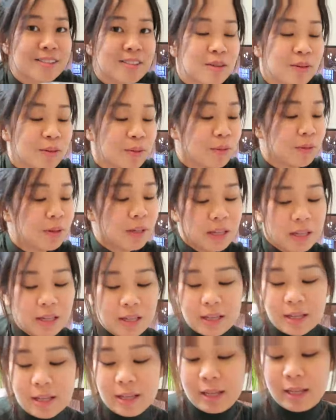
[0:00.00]
So
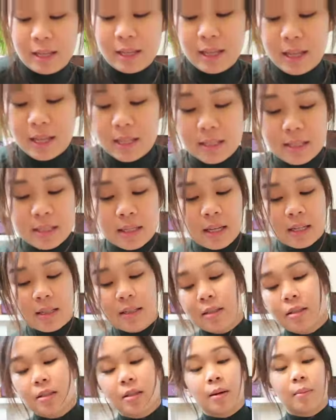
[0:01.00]
yes,
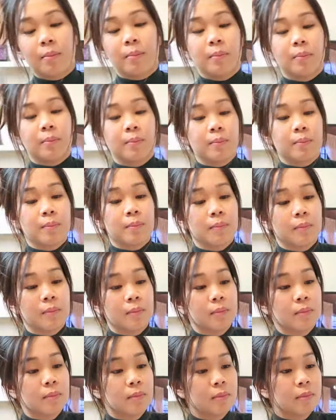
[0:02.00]
and some
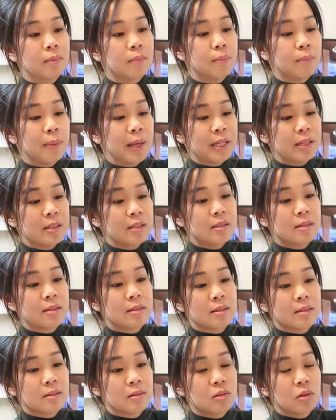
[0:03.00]

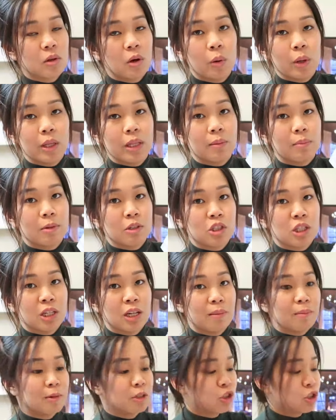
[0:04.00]
bits to go in the
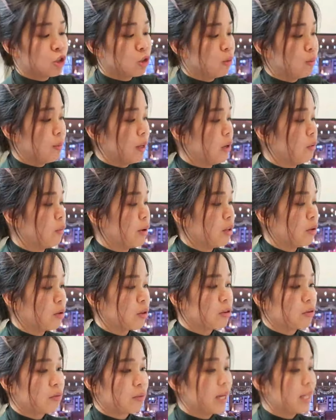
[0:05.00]
machine, I'm assuming, when you
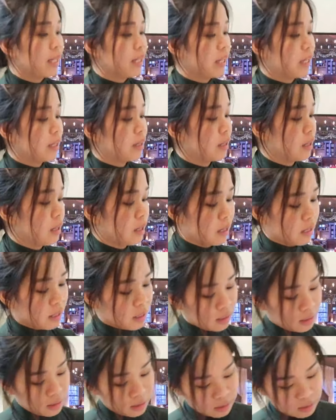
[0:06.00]
thread it.
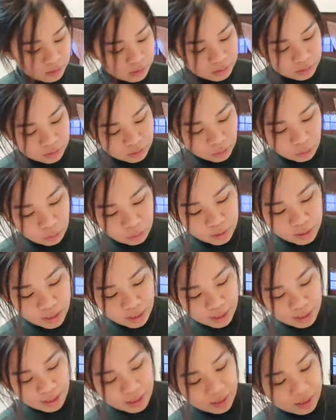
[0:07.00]
So
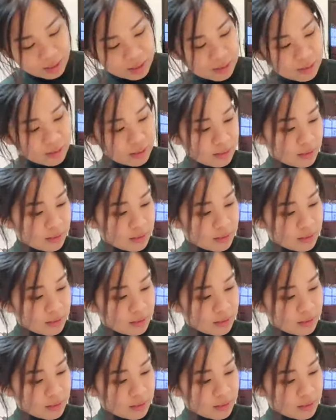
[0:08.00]
yes.